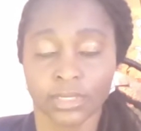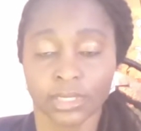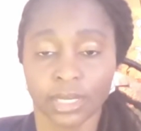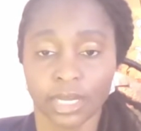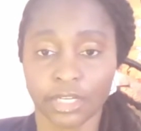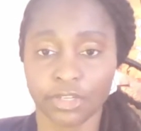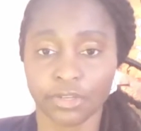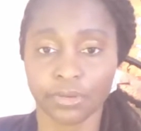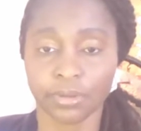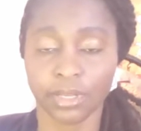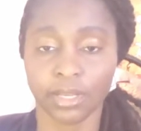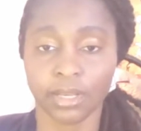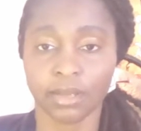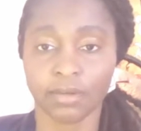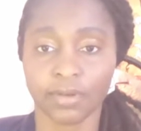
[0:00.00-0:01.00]
I truly
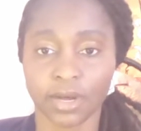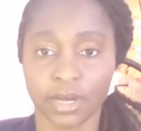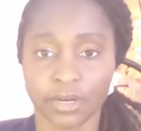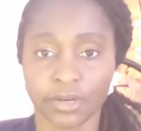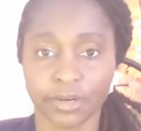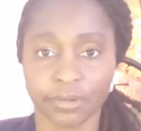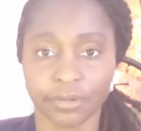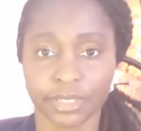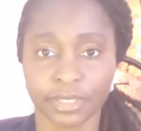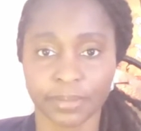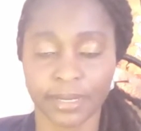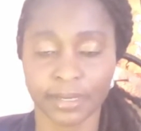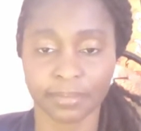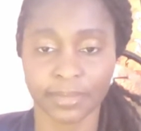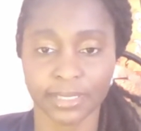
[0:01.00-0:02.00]
love, honor, and
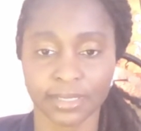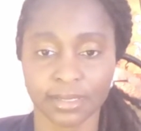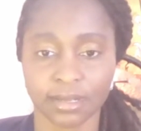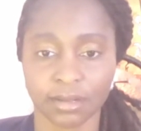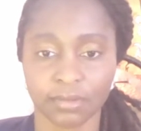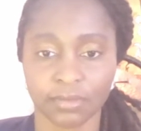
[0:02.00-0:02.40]
respect myself.